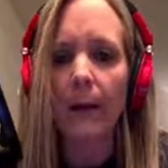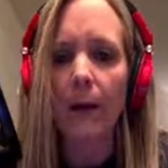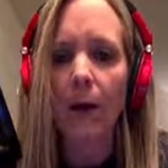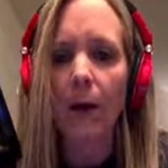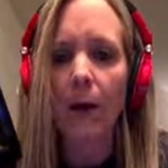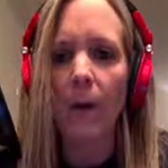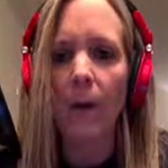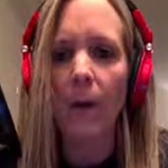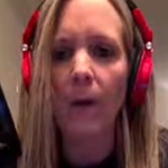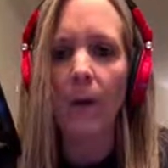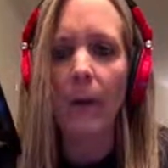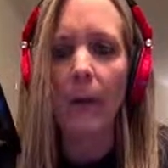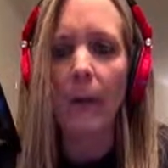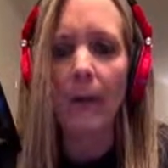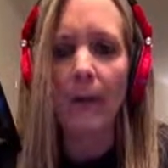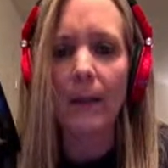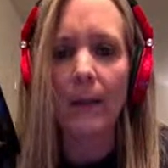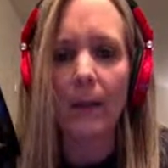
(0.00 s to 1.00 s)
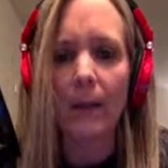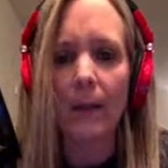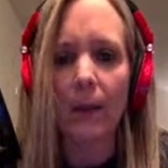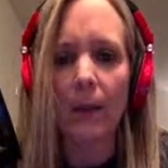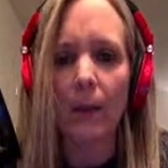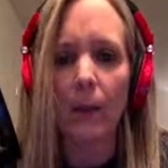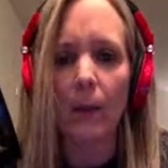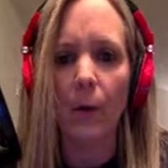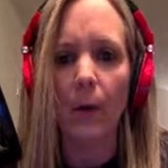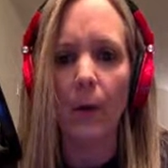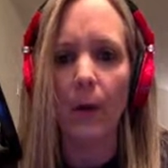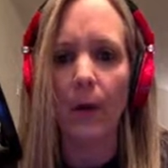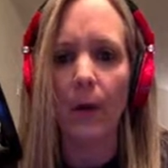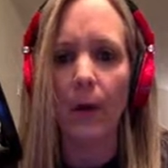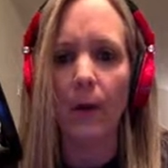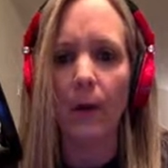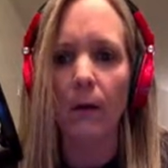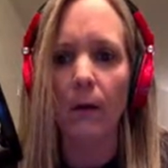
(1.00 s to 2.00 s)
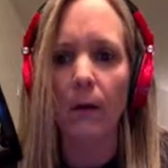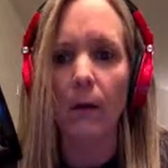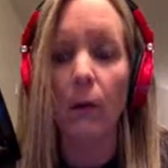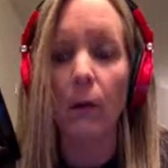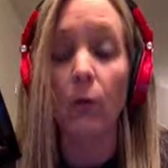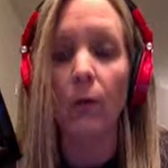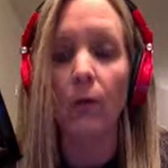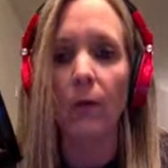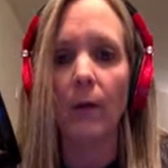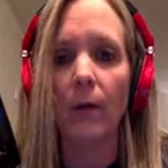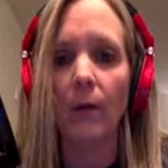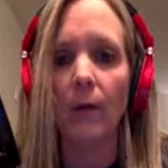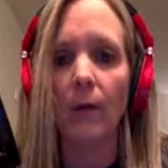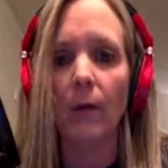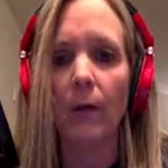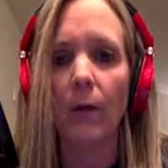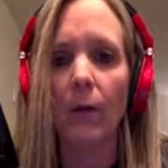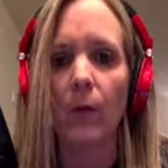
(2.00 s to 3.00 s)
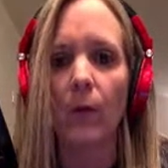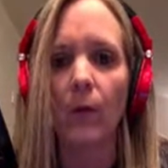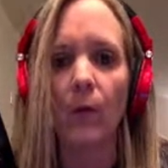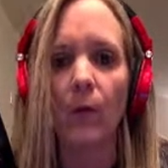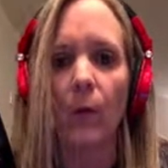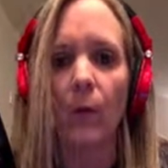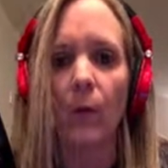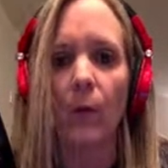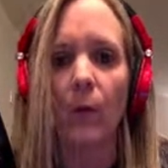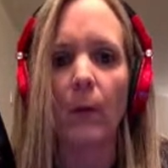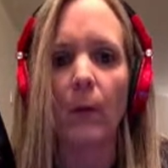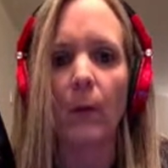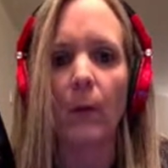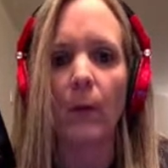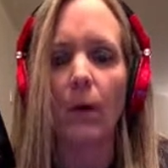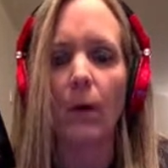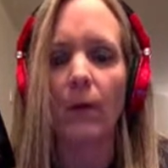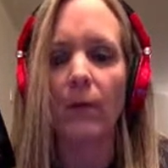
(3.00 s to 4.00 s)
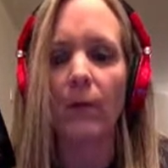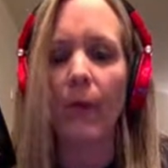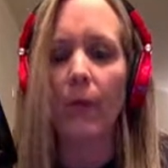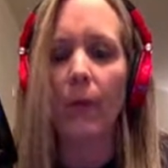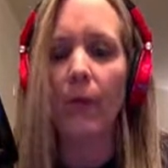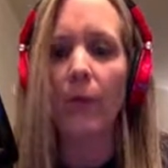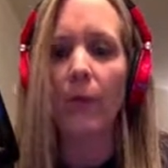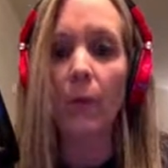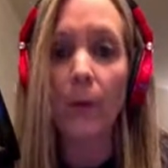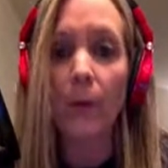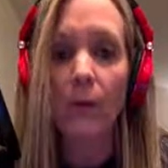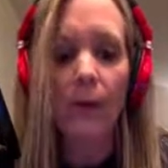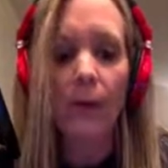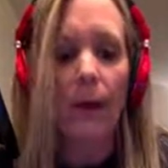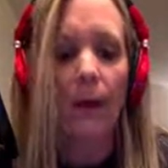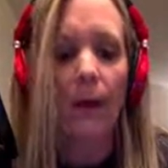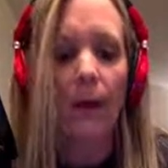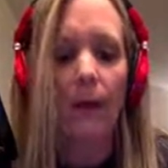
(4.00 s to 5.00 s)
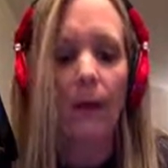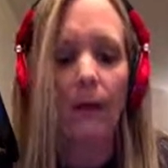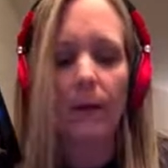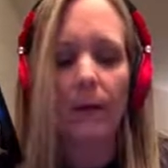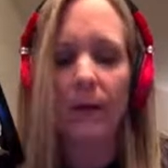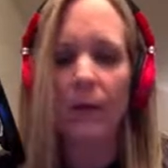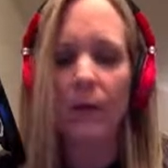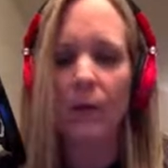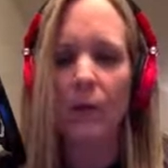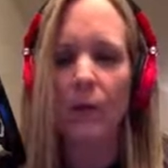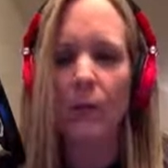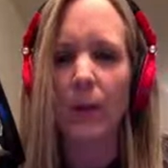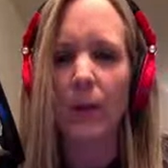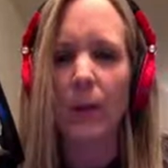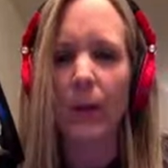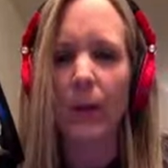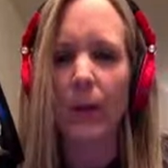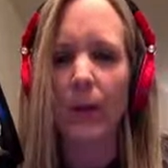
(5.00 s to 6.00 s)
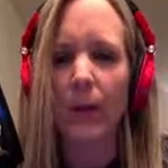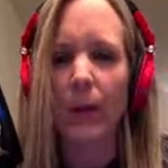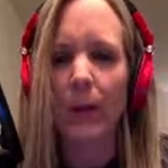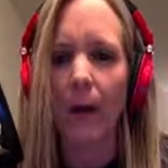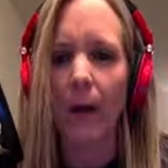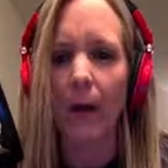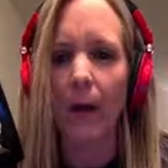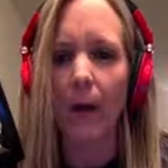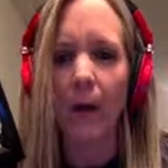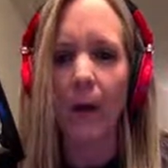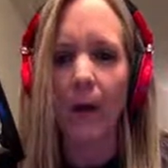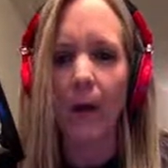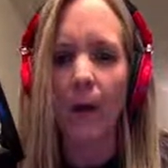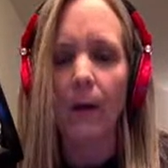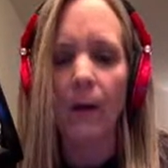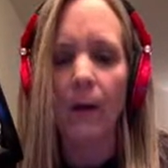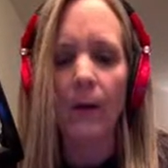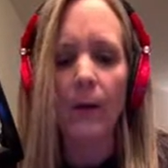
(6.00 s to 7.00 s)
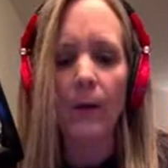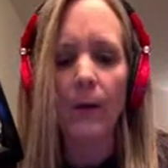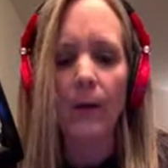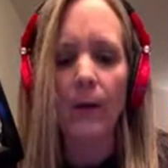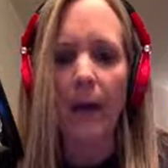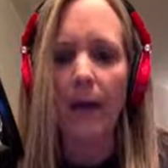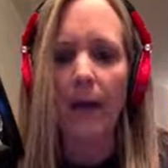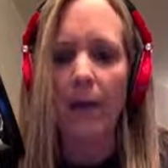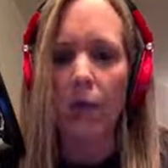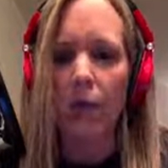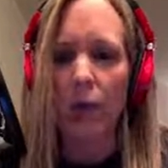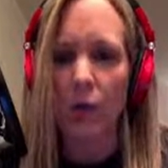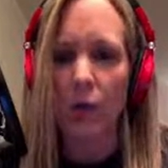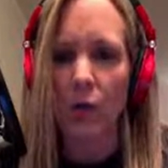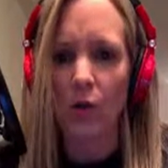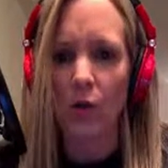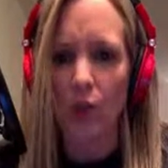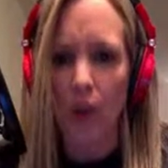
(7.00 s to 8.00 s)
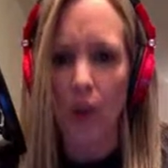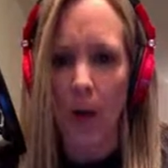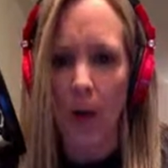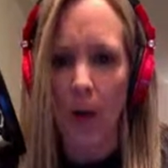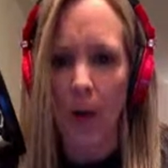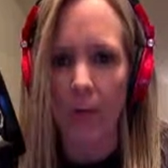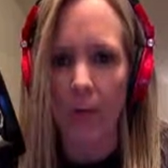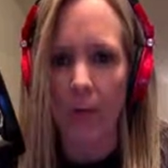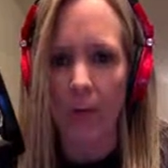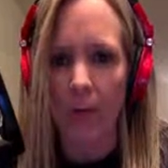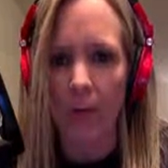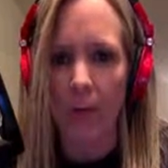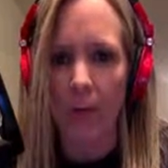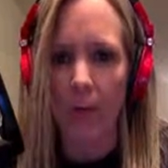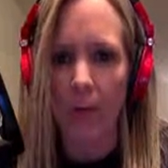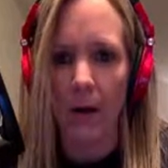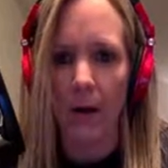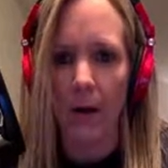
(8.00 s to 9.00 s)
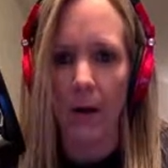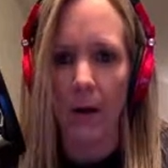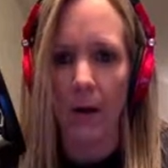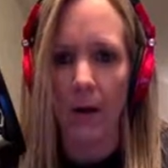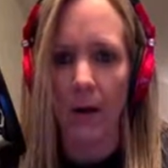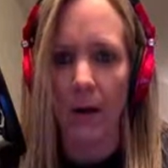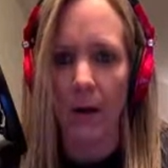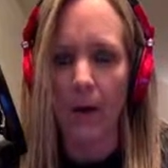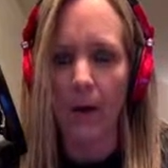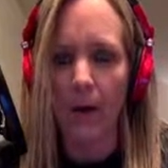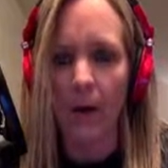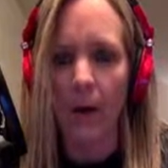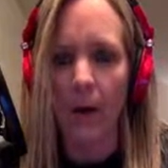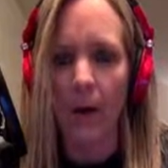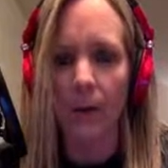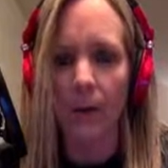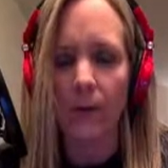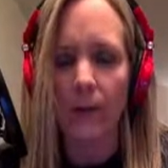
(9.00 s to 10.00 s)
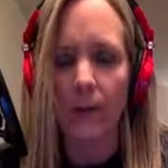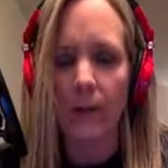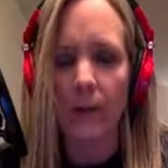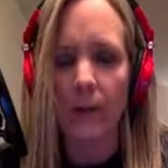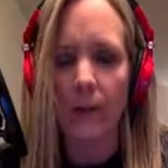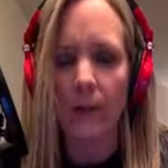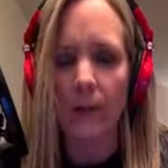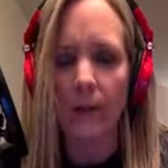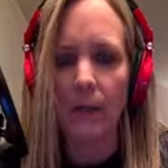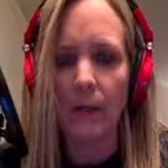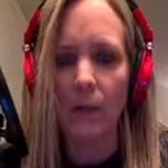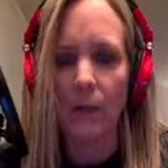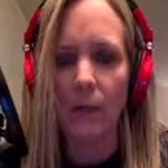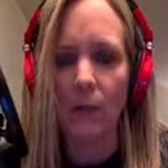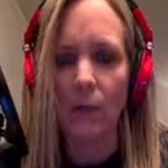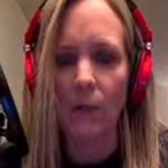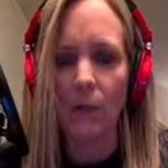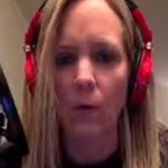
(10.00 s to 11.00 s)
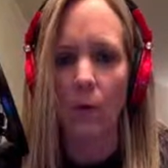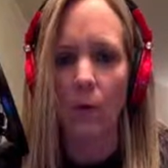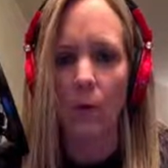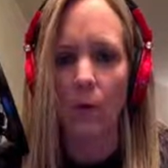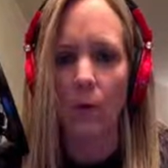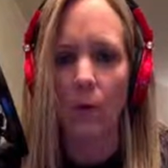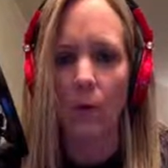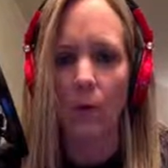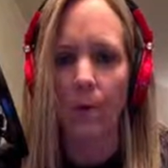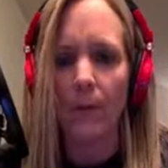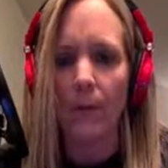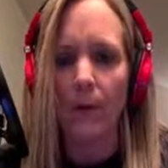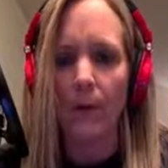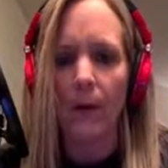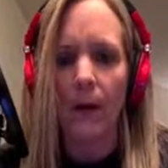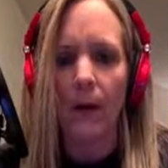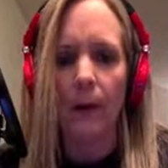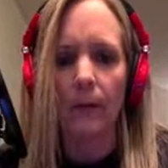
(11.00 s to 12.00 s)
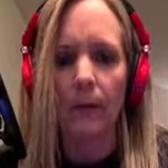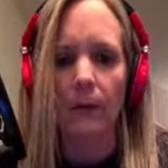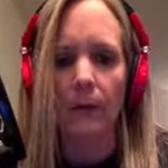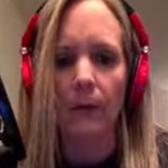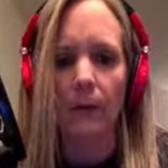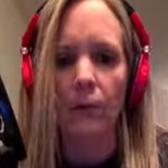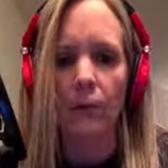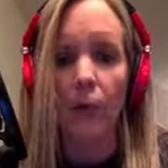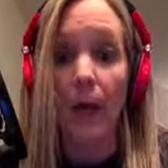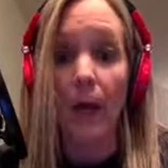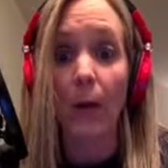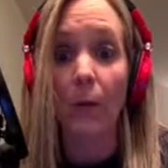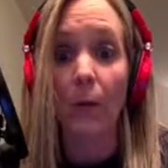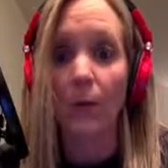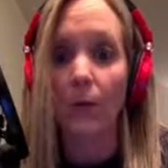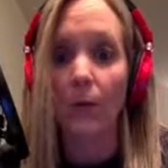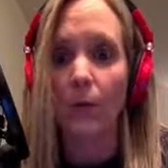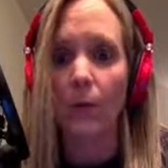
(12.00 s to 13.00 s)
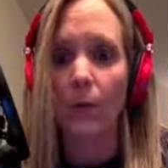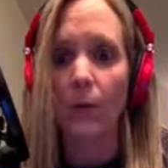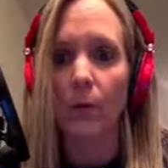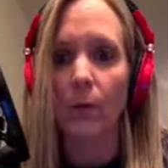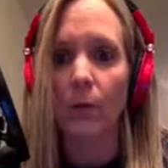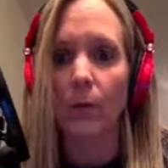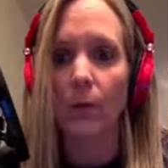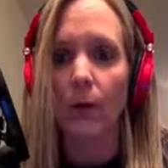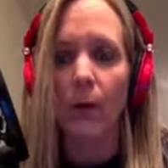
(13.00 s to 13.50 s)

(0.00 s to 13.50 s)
on the MIDI clip here where that note lives that I want to automate the pitch on. In fact, before we do that, let's duplicate that because I want to have it change right there at that spot. So let's leave these normal and let's jack with this one.